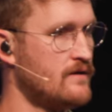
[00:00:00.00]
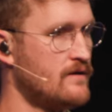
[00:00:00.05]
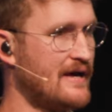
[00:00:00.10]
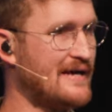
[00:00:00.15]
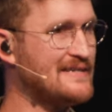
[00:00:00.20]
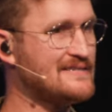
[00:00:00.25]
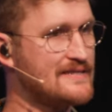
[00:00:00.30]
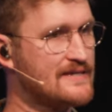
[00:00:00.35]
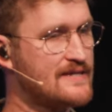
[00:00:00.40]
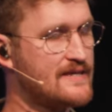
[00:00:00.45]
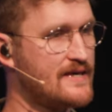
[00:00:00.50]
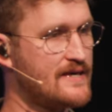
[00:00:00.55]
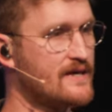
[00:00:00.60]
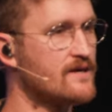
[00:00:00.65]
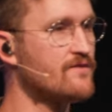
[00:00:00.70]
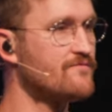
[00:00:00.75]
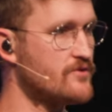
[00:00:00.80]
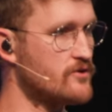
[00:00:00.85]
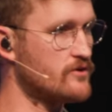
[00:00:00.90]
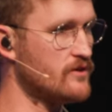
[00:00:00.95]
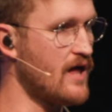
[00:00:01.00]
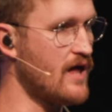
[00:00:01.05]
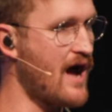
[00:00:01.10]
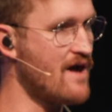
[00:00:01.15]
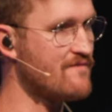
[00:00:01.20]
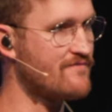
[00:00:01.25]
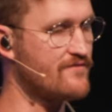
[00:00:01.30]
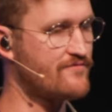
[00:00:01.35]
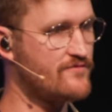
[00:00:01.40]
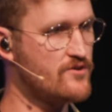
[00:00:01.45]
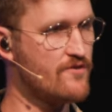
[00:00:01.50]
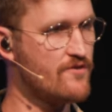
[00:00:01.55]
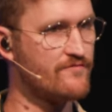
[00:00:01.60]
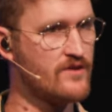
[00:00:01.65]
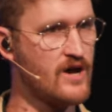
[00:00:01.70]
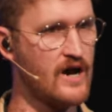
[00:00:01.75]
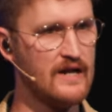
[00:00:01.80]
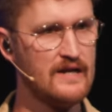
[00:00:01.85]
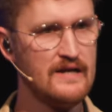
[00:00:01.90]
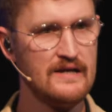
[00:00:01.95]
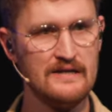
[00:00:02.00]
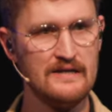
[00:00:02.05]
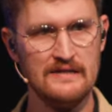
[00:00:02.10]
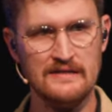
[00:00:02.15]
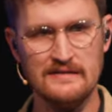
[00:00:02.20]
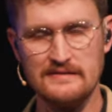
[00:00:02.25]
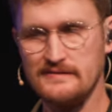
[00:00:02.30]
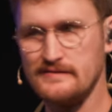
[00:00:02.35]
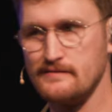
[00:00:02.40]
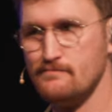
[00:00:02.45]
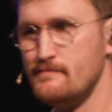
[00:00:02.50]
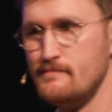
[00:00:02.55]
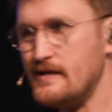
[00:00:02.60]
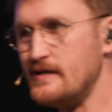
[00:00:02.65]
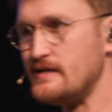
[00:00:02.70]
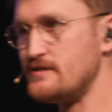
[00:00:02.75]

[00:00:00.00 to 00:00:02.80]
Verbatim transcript: as the King of your life, if you have not submitted